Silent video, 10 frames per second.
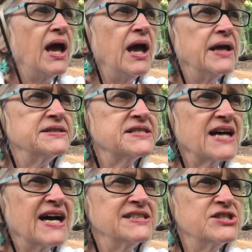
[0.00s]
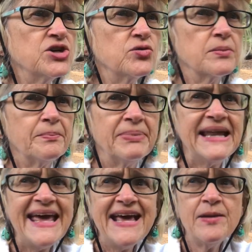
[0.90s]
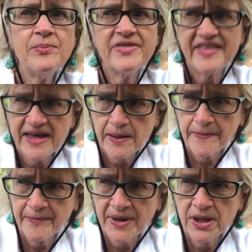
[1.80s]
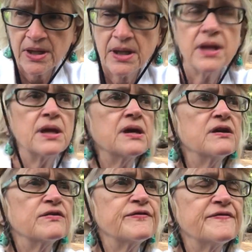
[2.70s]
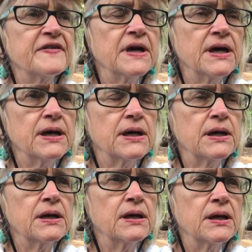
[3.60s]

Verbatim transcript: And I don't blame them if, uh,